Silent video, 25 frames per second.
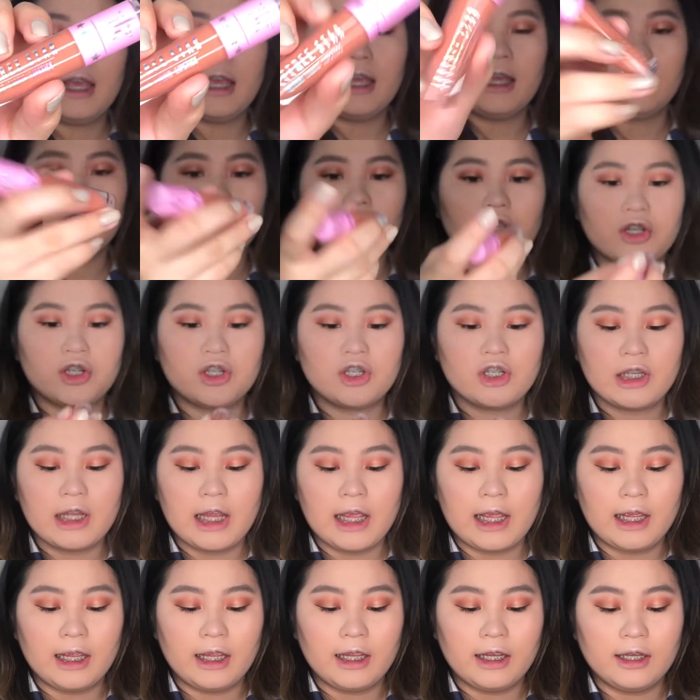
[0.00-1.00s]
in the
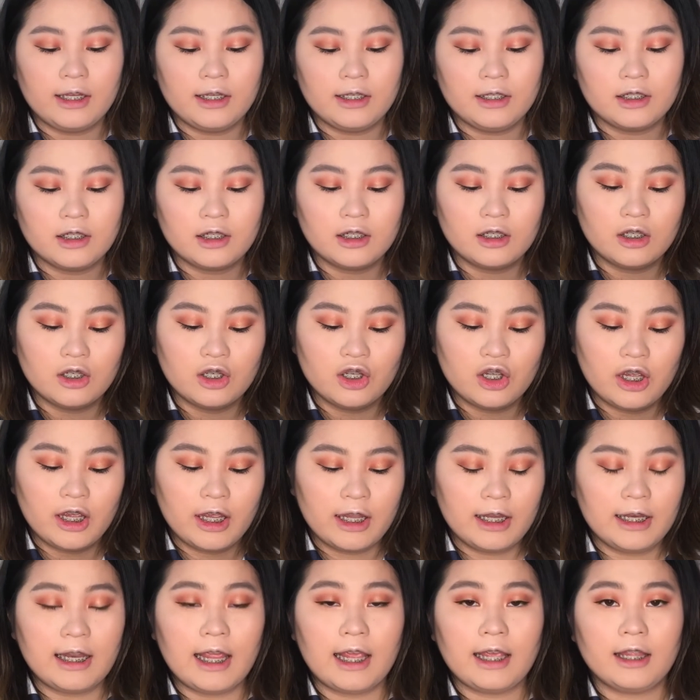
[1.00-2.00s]
shade
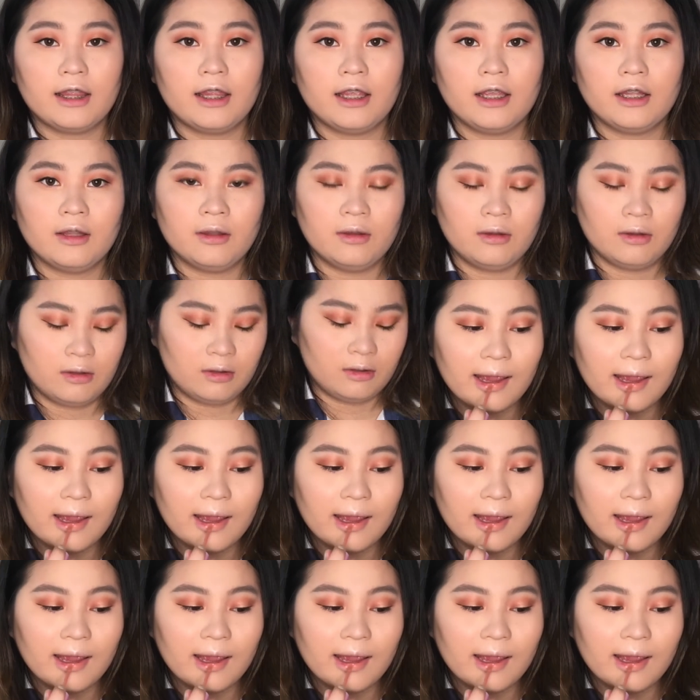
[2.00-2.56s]
Nathan.